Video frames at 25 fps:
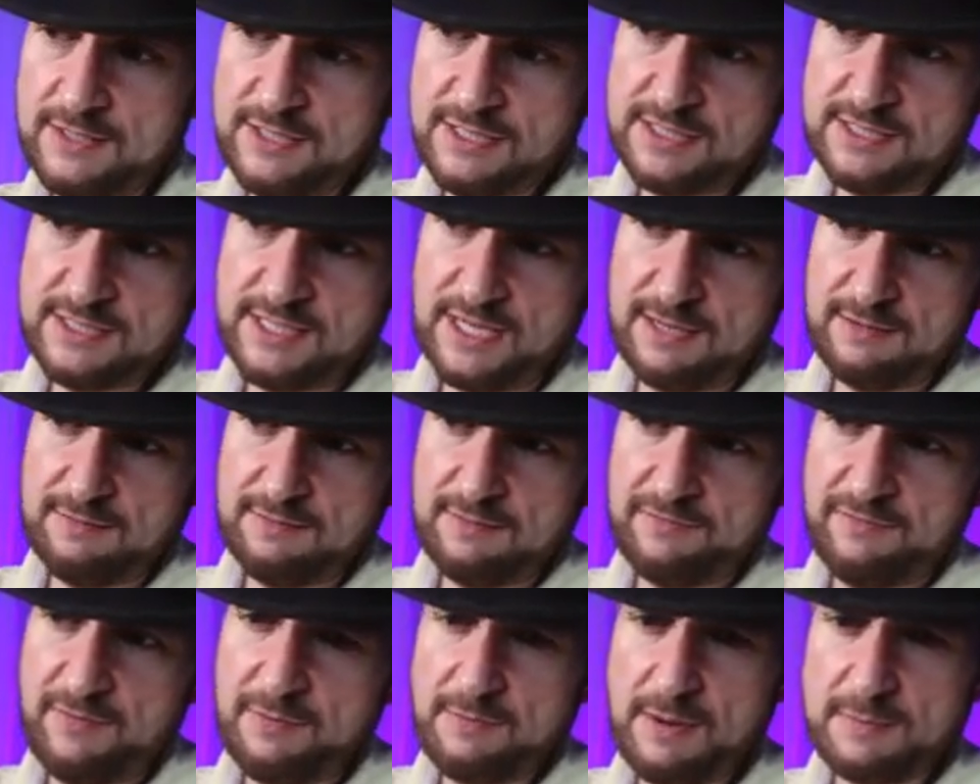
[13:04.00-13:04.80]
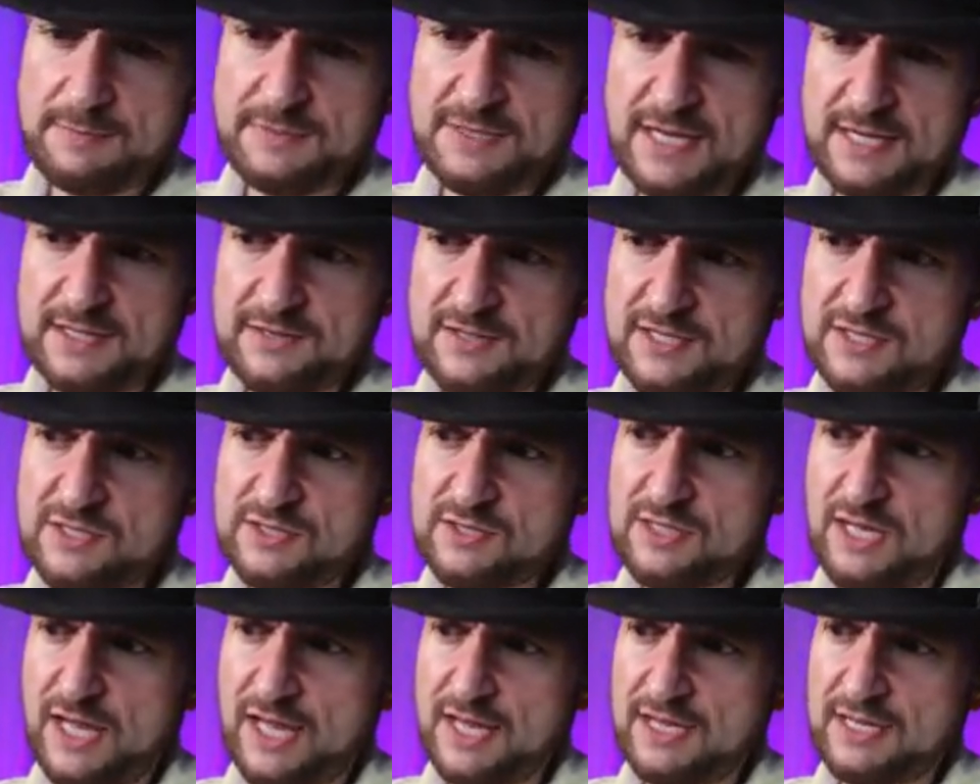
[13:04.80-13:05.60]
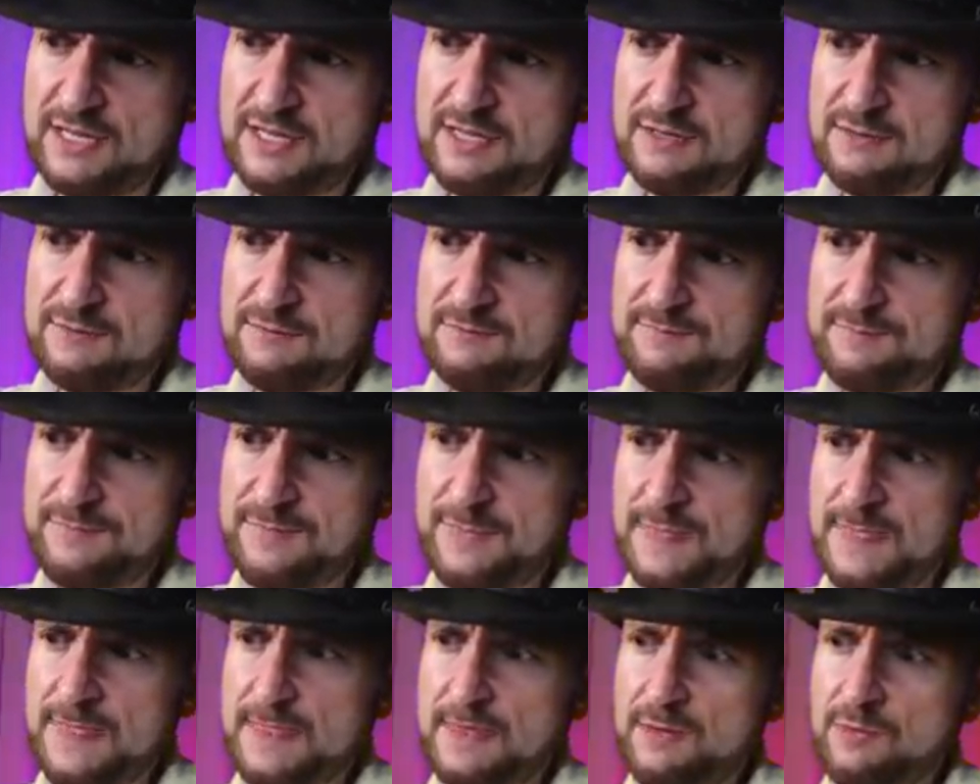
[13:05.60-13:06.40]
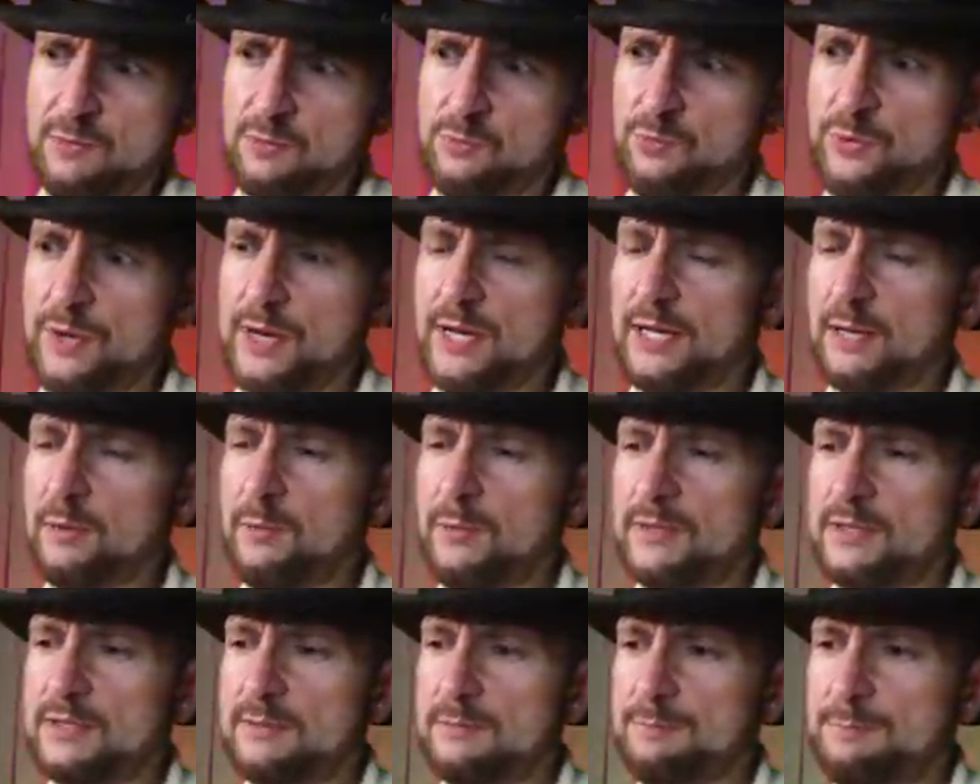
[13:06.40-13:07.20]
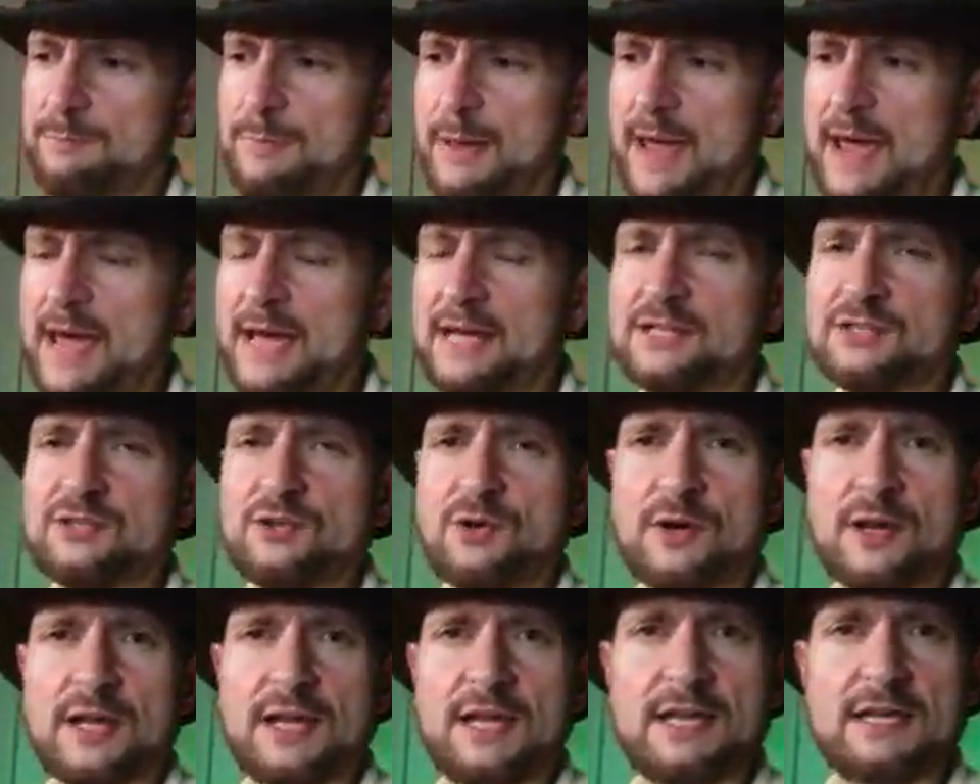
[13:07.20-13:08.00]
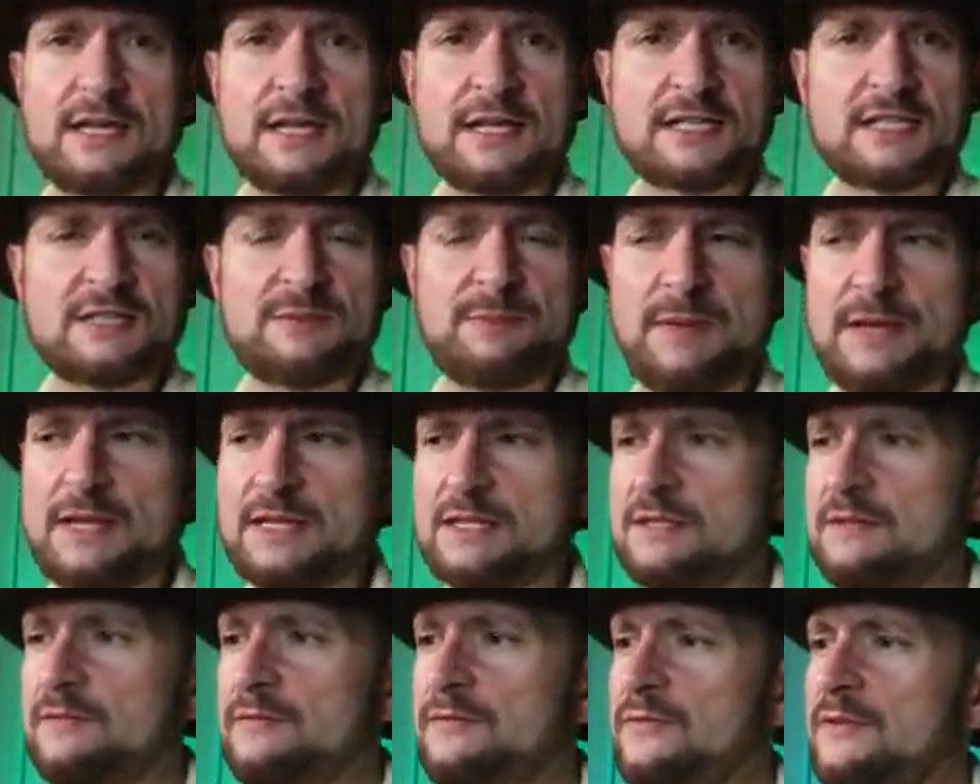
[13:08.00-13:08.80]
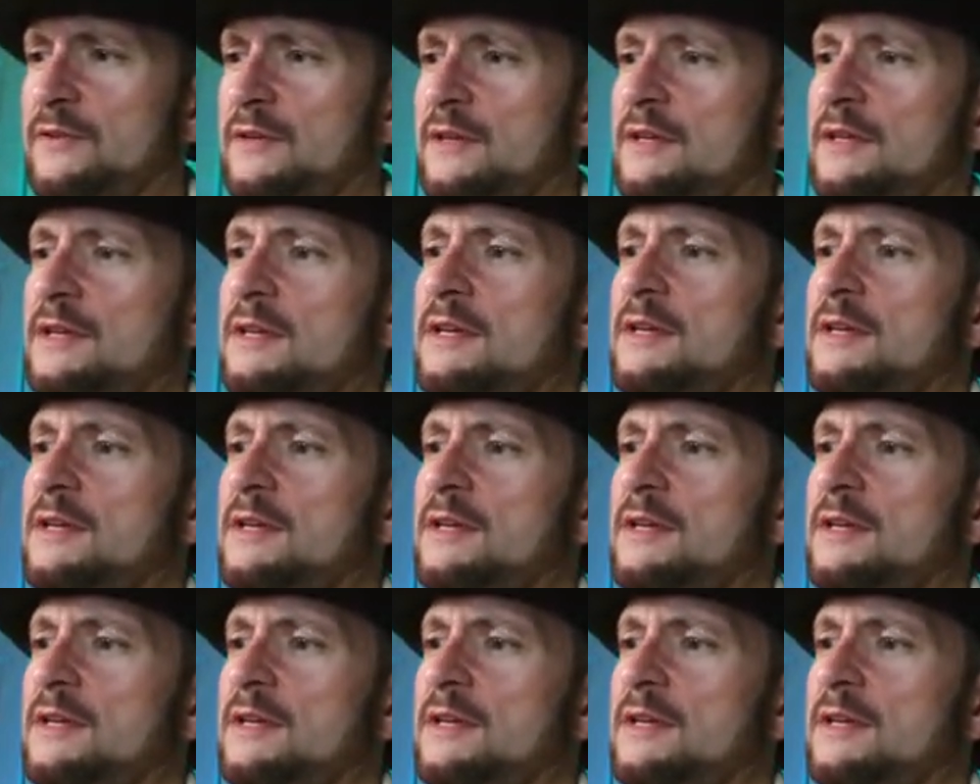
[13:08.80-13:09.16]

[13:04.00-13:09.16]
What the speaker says: This is, if I'm not mistaken, this is like really when packs started getting expensive.